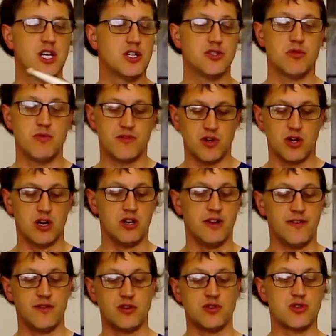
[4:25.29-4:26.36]
So we've got a lot
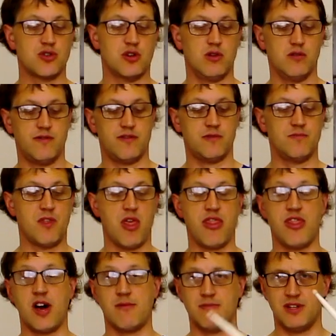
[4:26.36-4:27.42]
of control from the
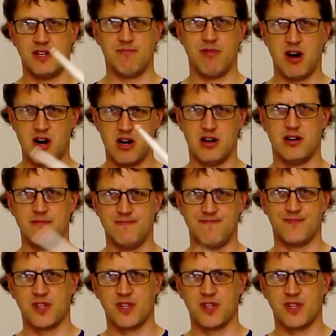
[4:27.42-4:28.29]
thumb and the palm,